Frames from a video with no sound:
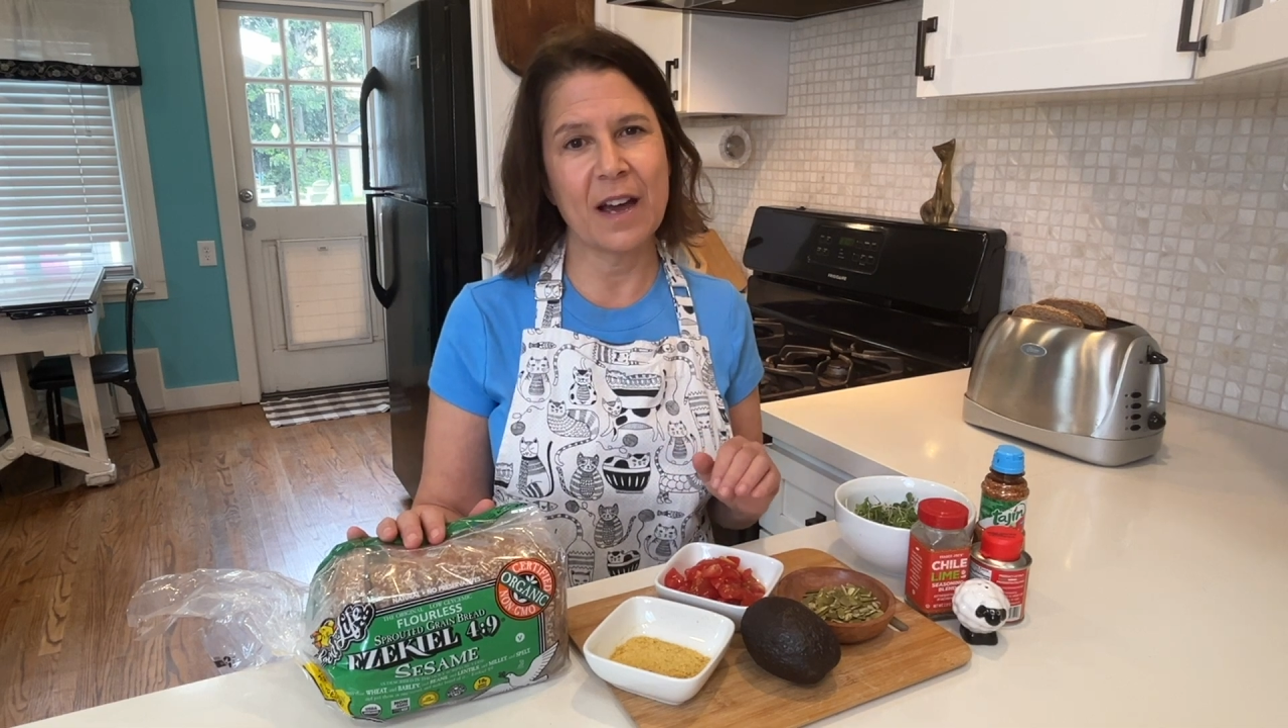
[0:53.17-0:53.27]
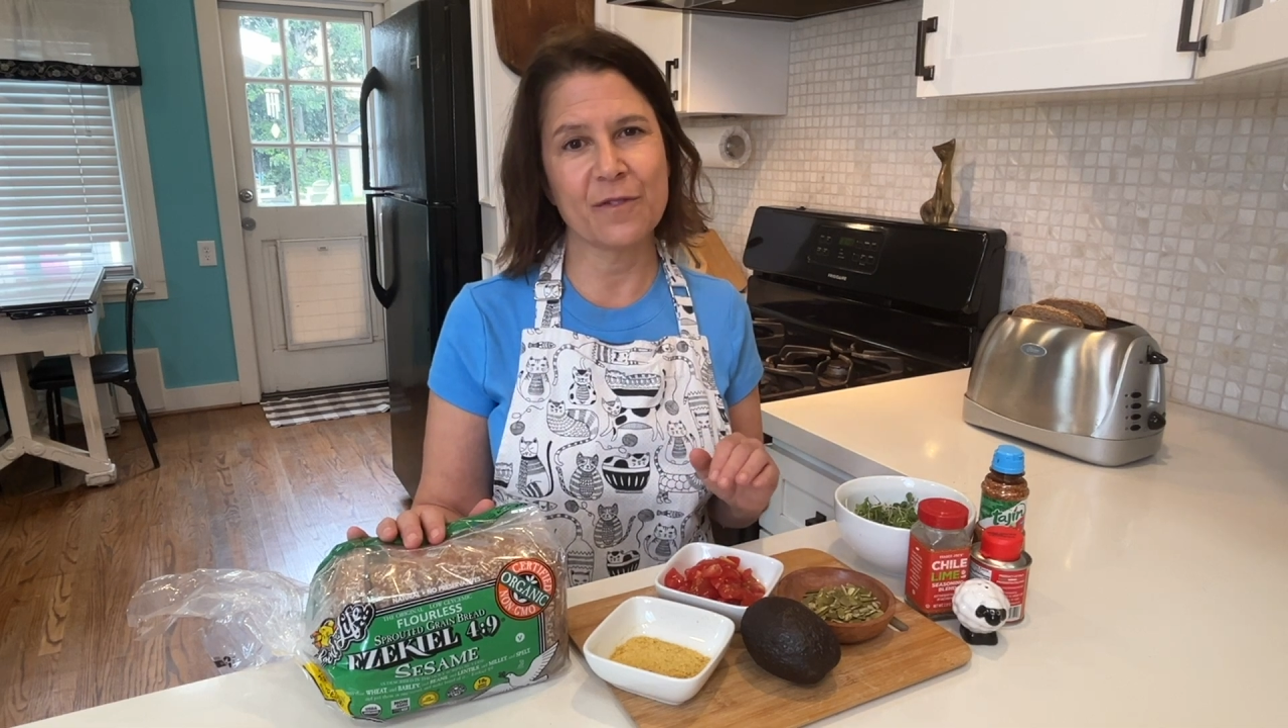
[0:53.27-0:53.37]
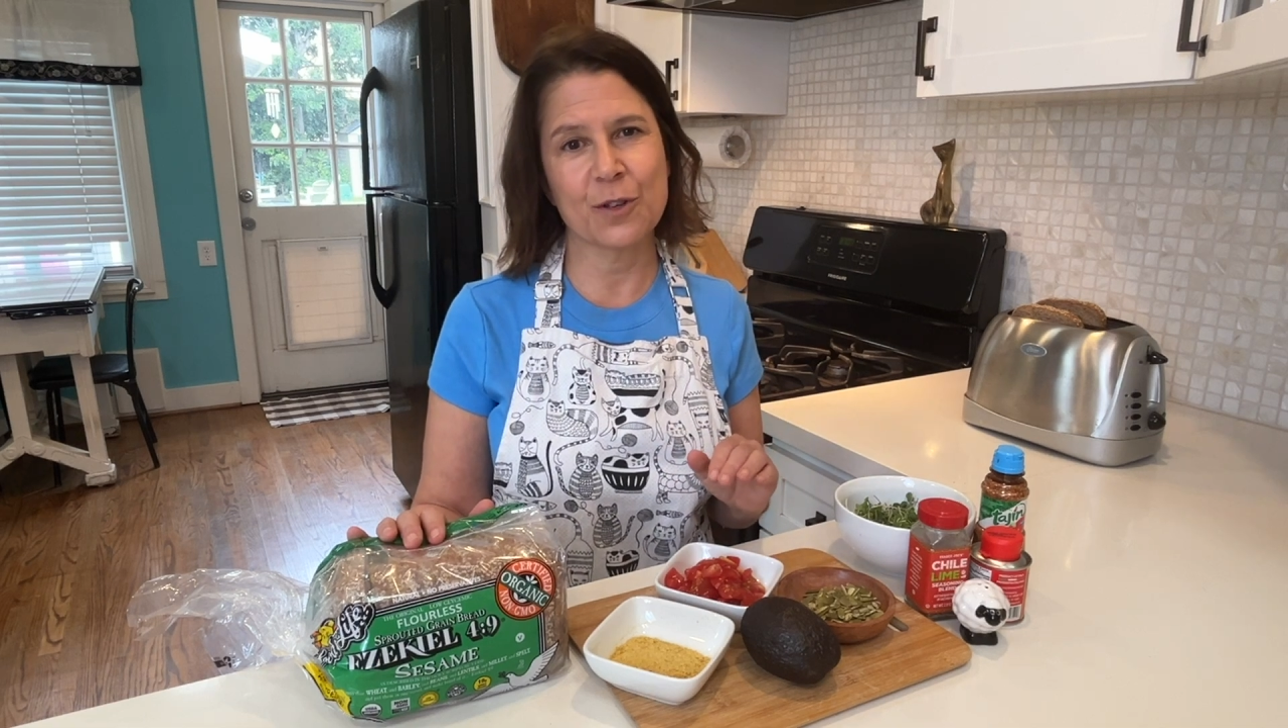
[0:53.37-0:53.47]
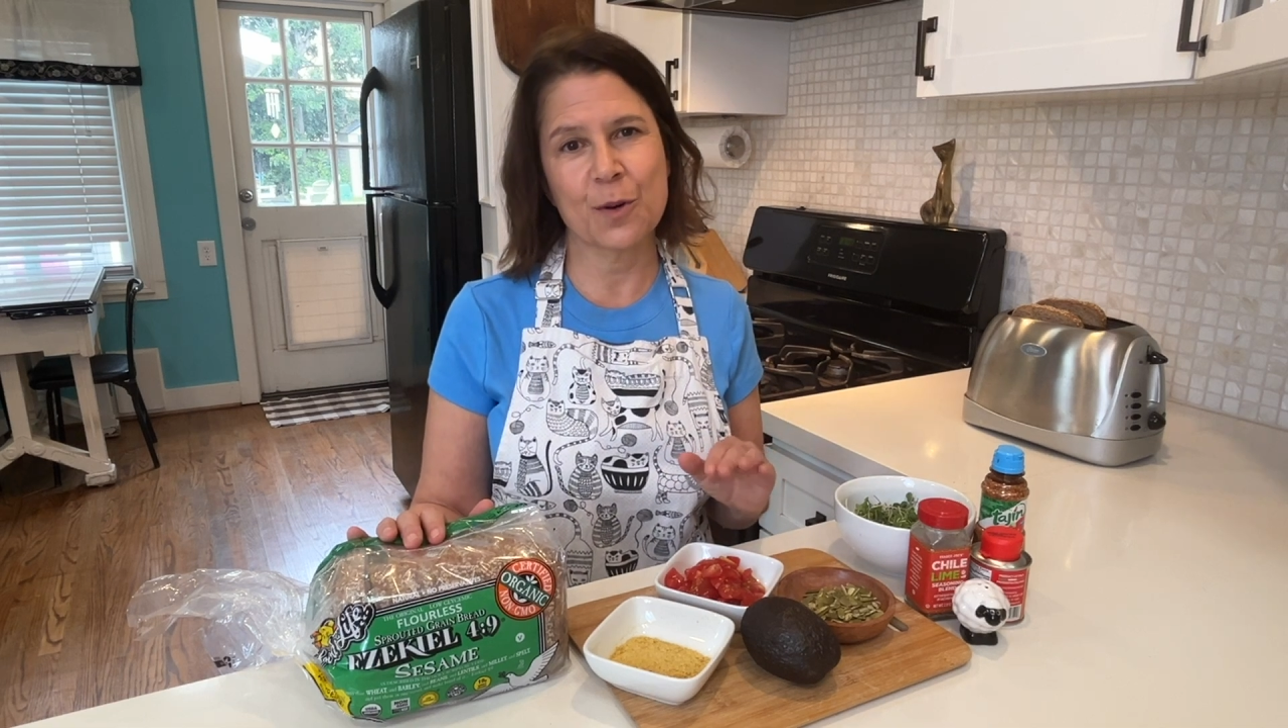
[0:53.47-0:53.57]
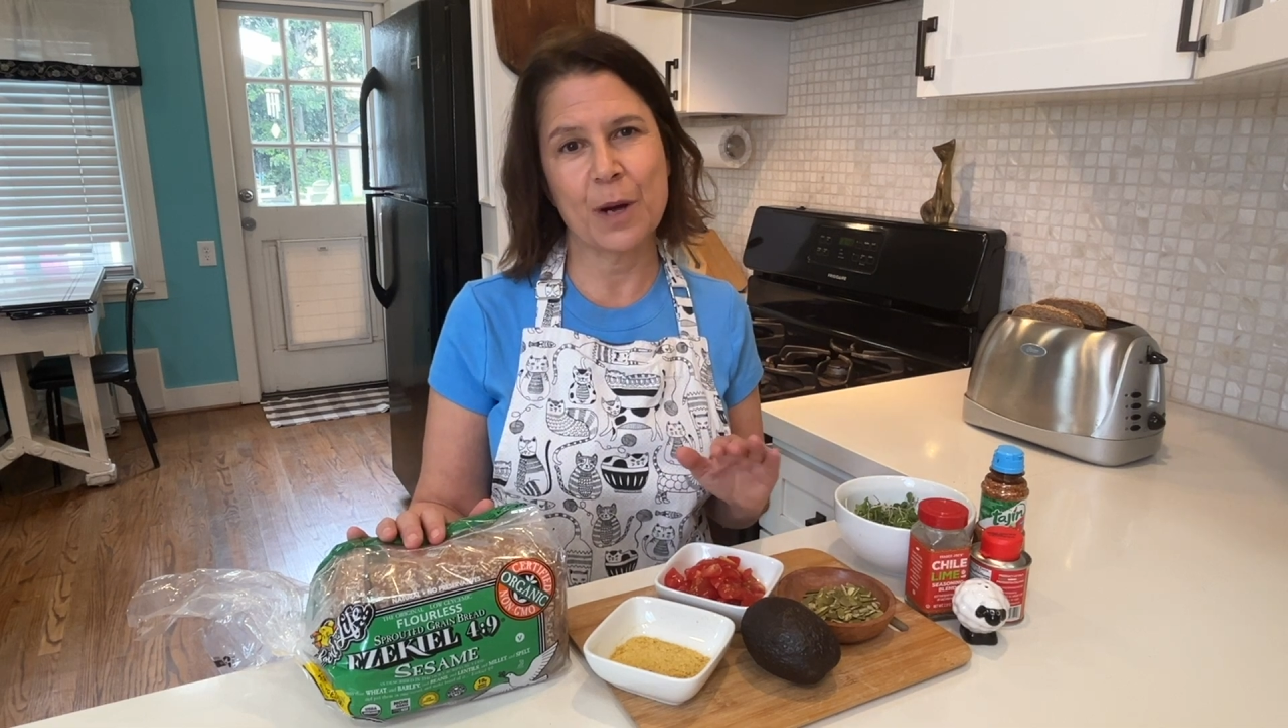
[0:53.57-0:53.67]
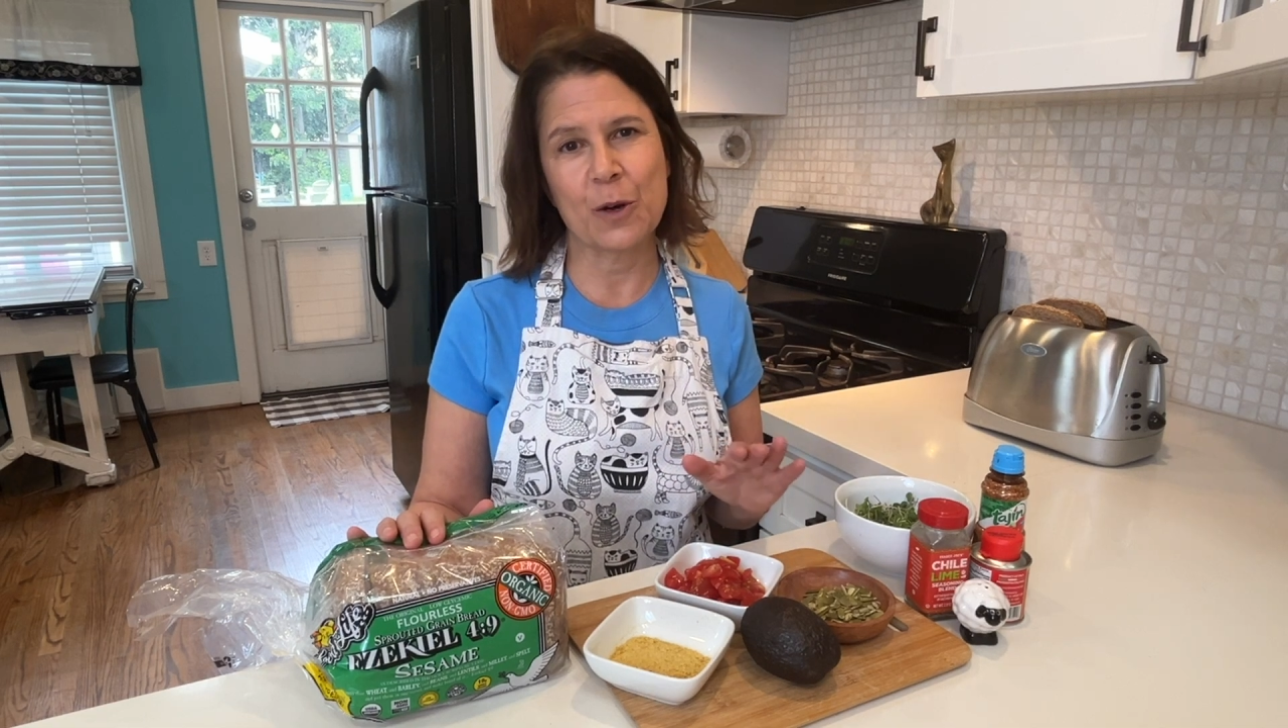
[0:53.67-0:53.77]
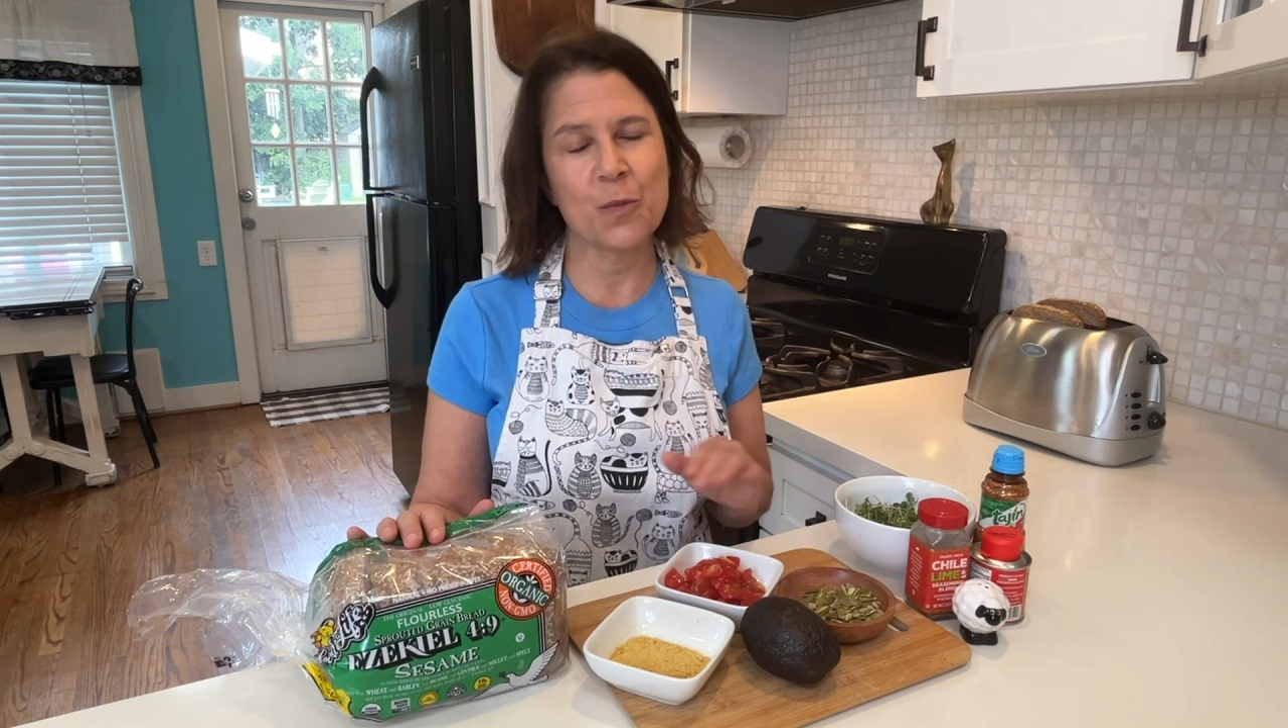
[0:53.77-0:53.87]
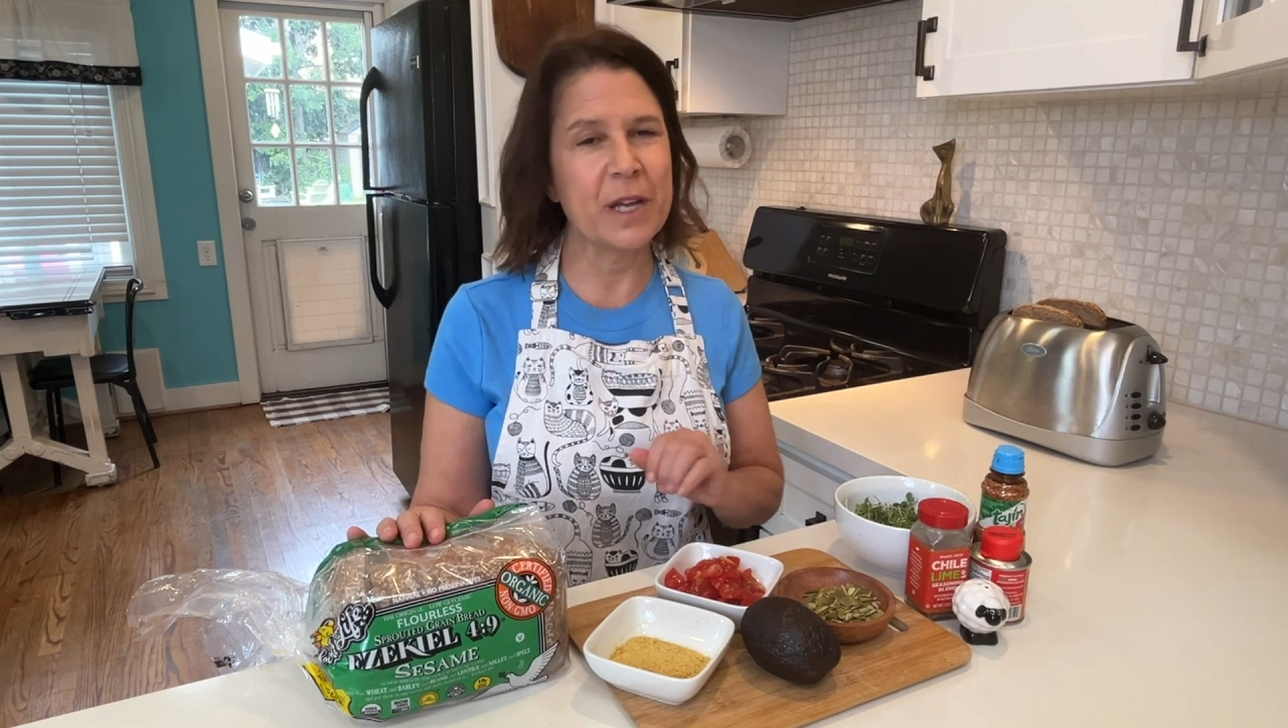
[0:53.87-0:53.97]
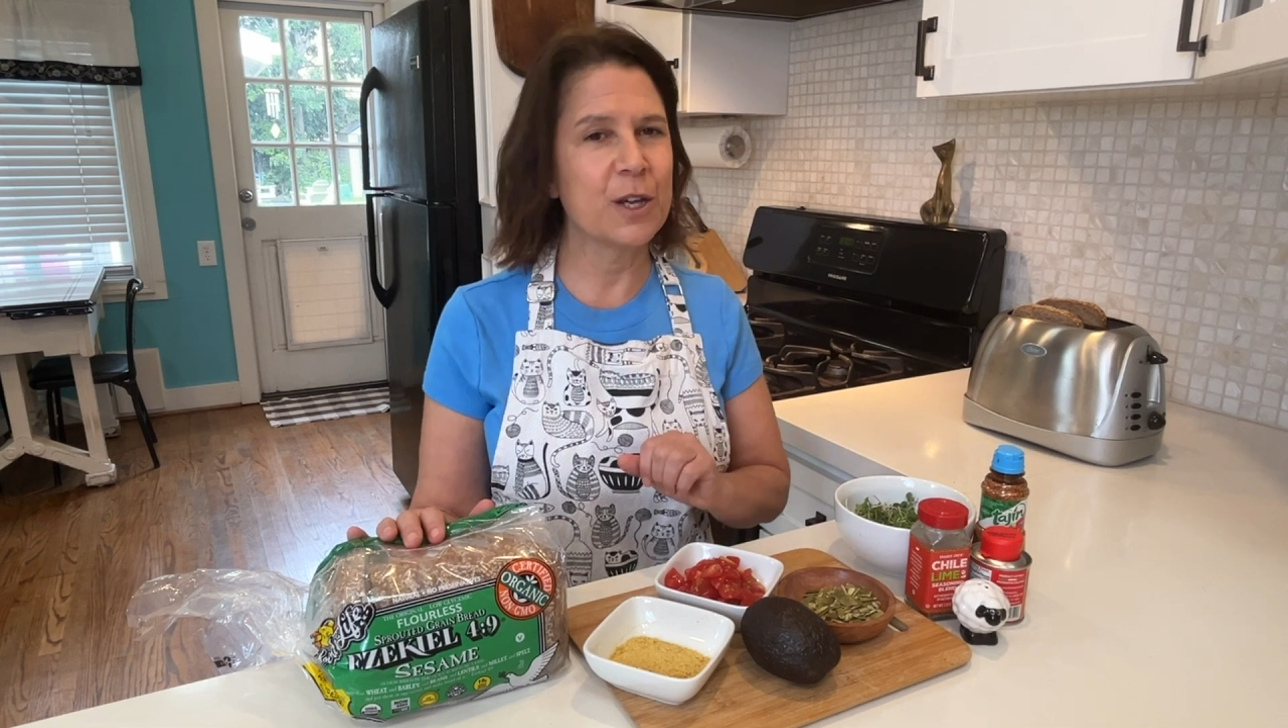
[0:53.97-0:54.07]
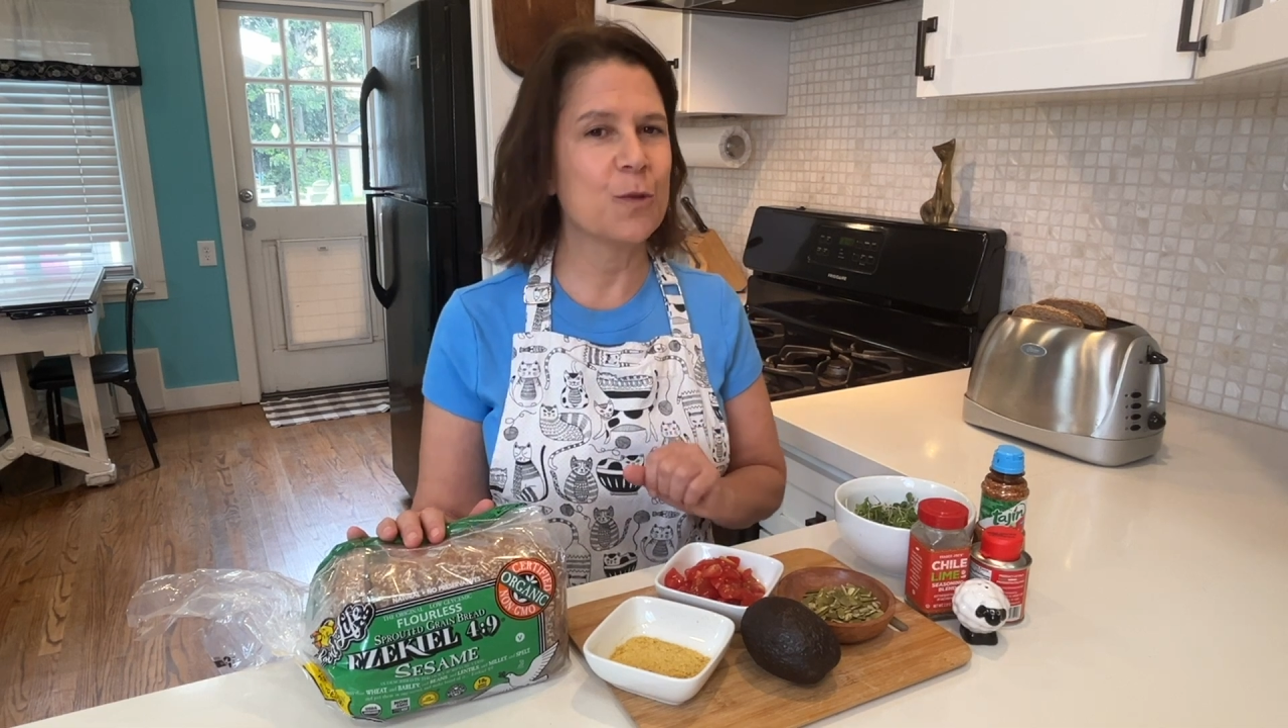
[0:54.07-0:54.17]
after about a week,